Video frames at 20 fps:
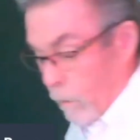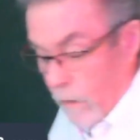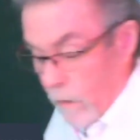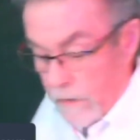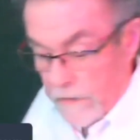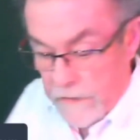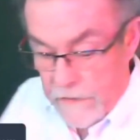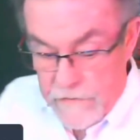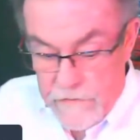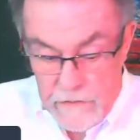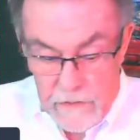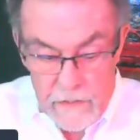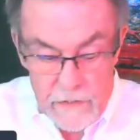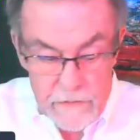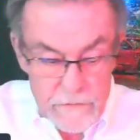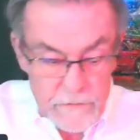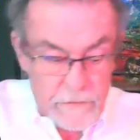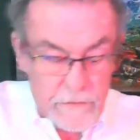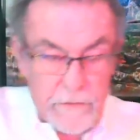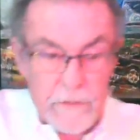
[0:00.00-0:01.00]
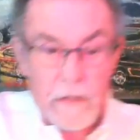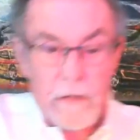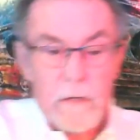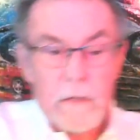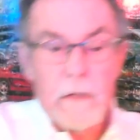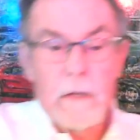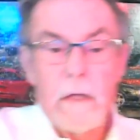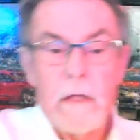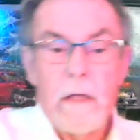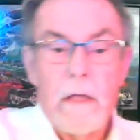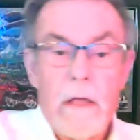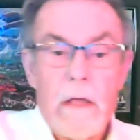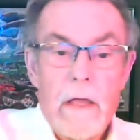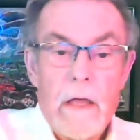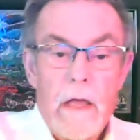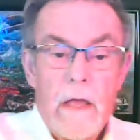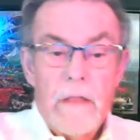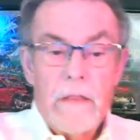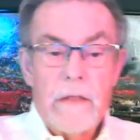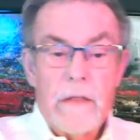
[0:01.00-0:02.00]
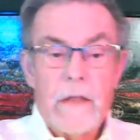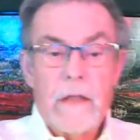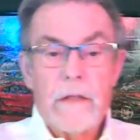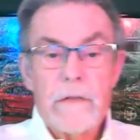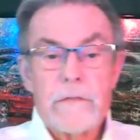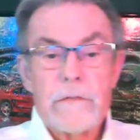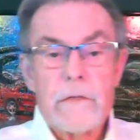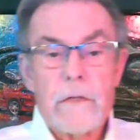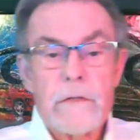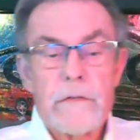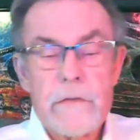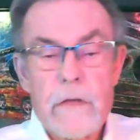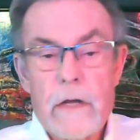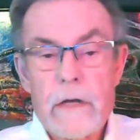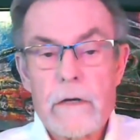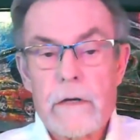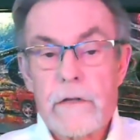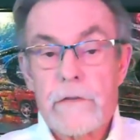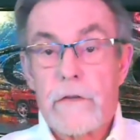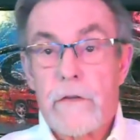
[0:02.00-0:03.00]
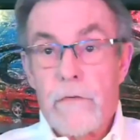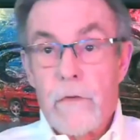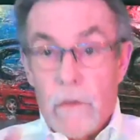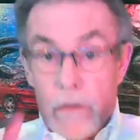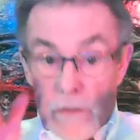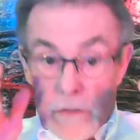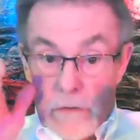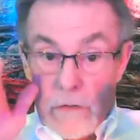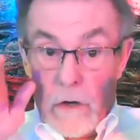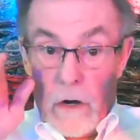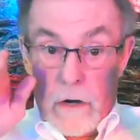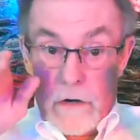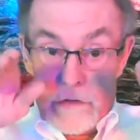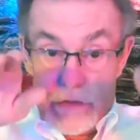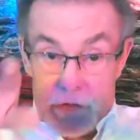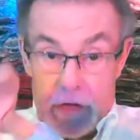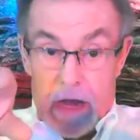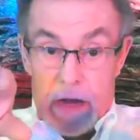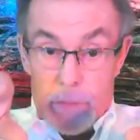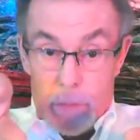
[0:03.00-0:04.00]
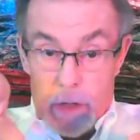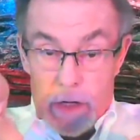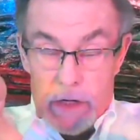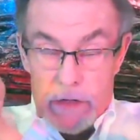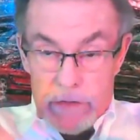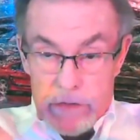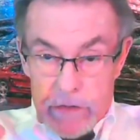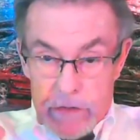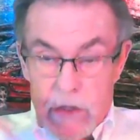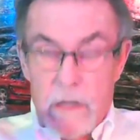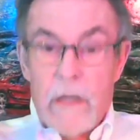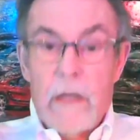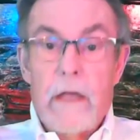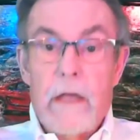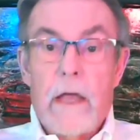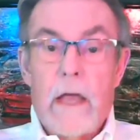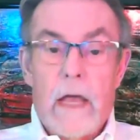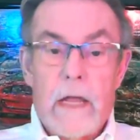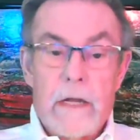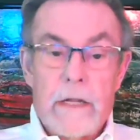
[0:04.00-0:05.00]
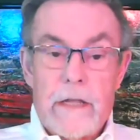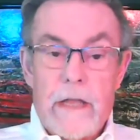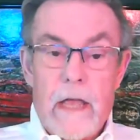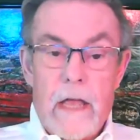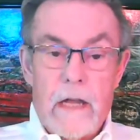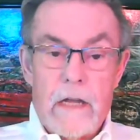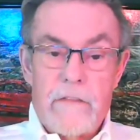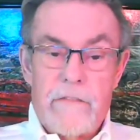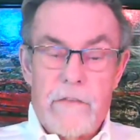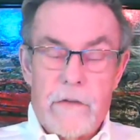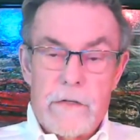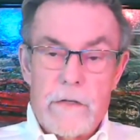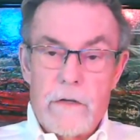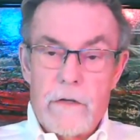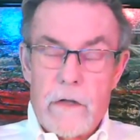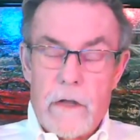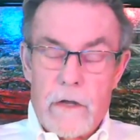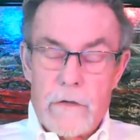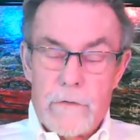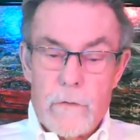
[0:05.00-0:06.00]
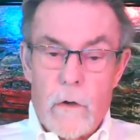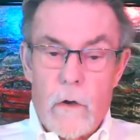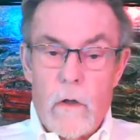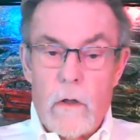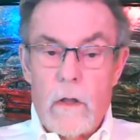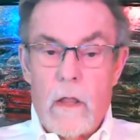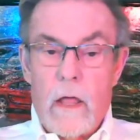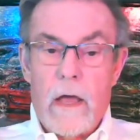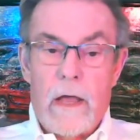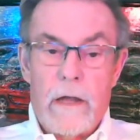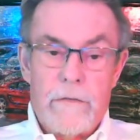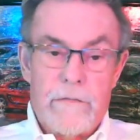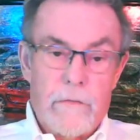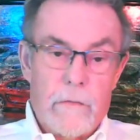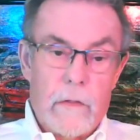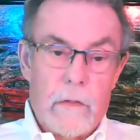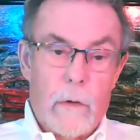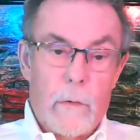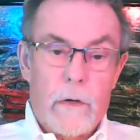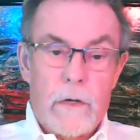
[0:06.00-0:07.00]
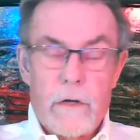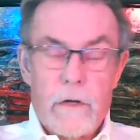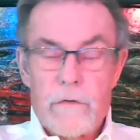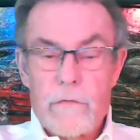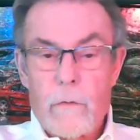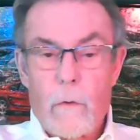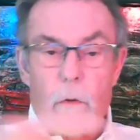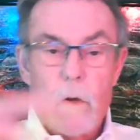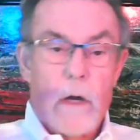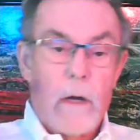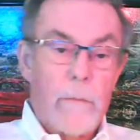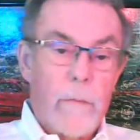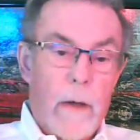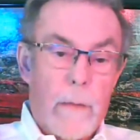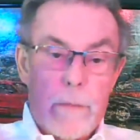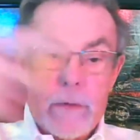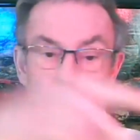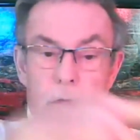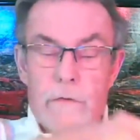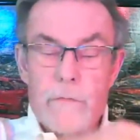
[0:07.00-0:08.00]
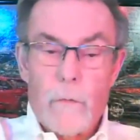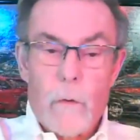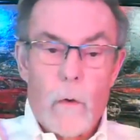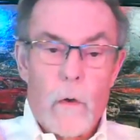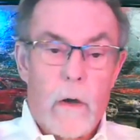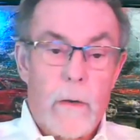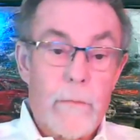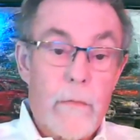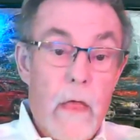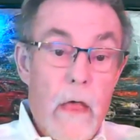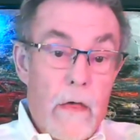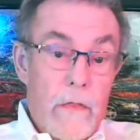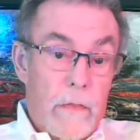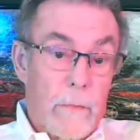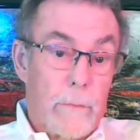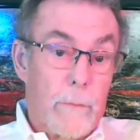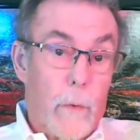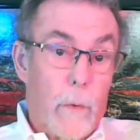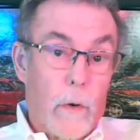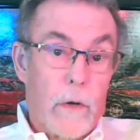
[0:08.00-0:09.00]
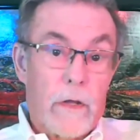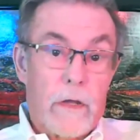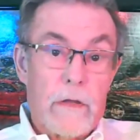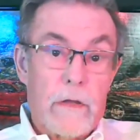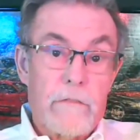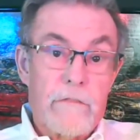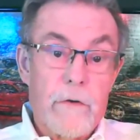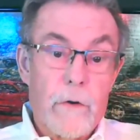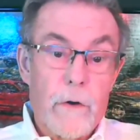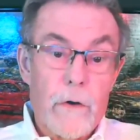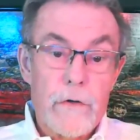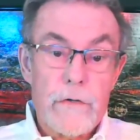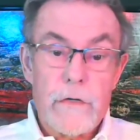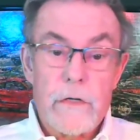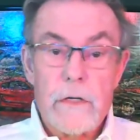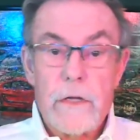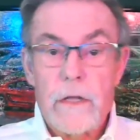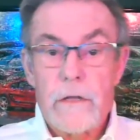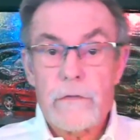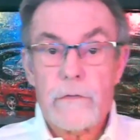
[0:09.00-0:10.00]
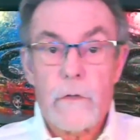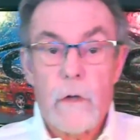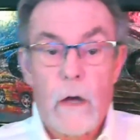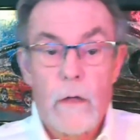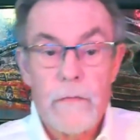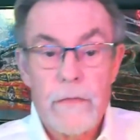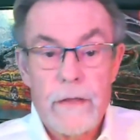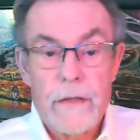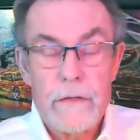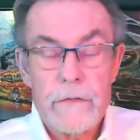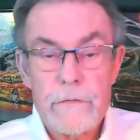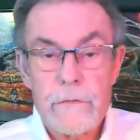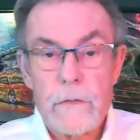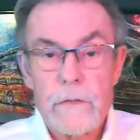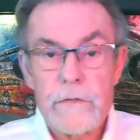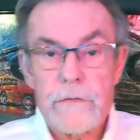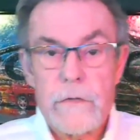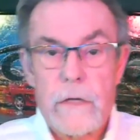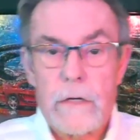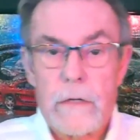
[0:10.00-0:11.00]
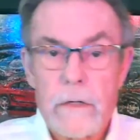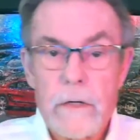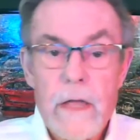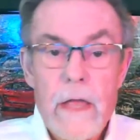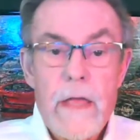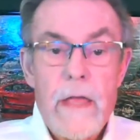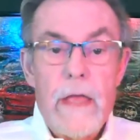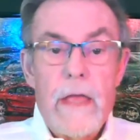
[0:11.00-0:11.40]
what is the instant center? The instant center is you look at the car sideways and again, if you uh, draw a line, lower control arm, upper control arm, the point of conversion is called the instant center.